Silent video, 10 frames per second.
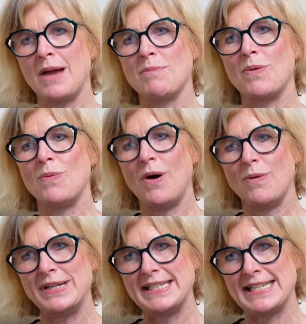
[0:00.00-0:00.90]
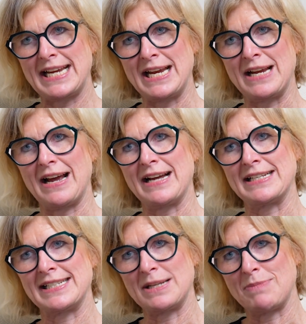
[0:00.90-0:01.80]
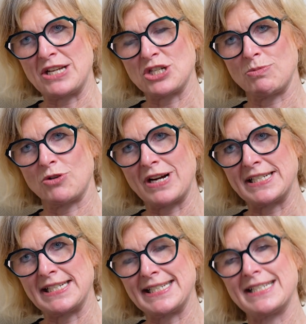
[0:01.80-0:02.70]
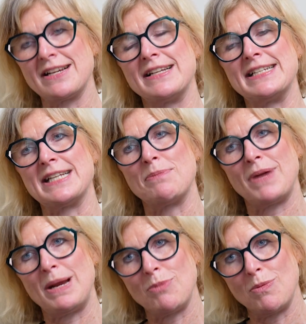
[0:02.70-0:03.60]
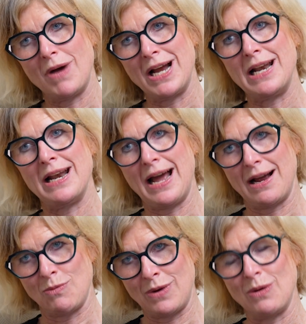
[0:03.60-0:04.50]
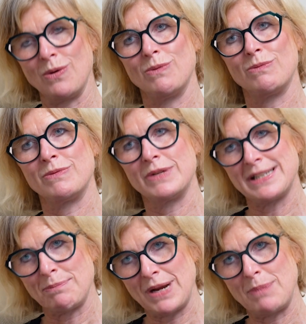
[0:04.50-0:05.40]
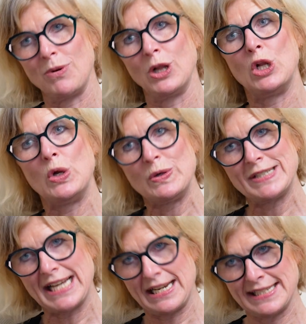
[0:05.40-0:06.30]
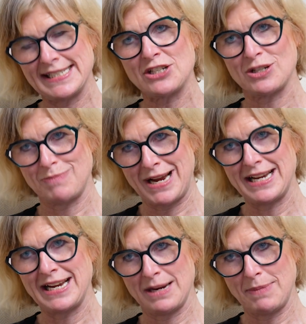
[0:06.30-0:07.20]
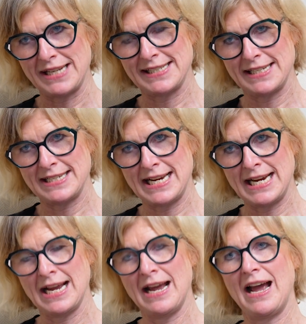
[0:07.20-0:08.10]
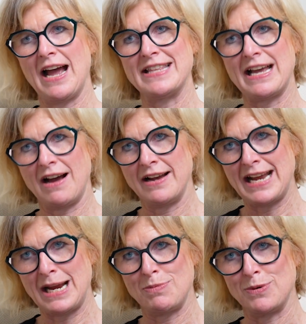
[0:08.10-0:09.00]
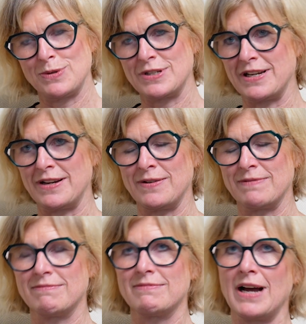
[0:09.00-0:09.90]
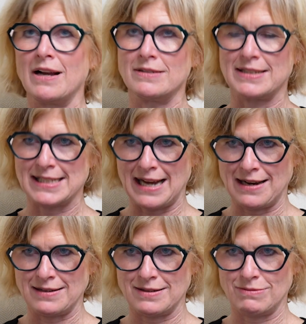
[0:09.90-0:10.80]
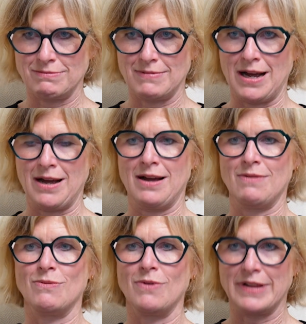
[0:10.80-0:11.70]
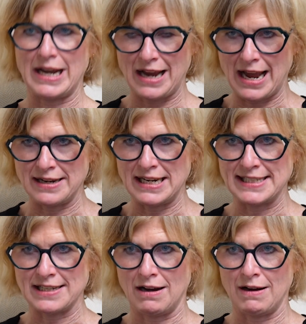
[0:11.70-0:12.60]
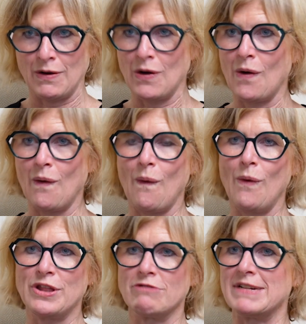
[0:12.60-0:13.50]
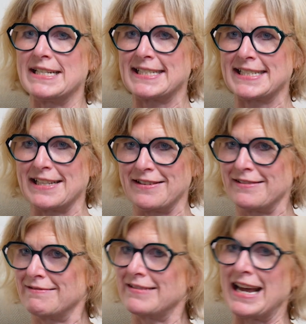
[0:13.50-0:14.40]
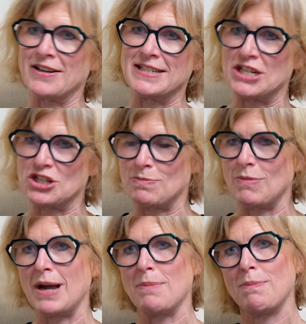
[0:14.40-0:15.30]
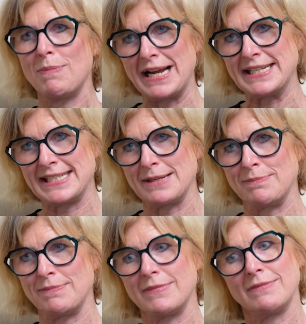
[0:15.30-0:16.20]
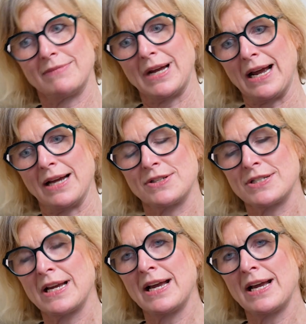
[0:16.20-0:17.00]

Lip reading: But what we see as dementia progresses is that people some people lose that decision-making capacity and they're unable to understand what their care needs are or the risks that their condition might place them at.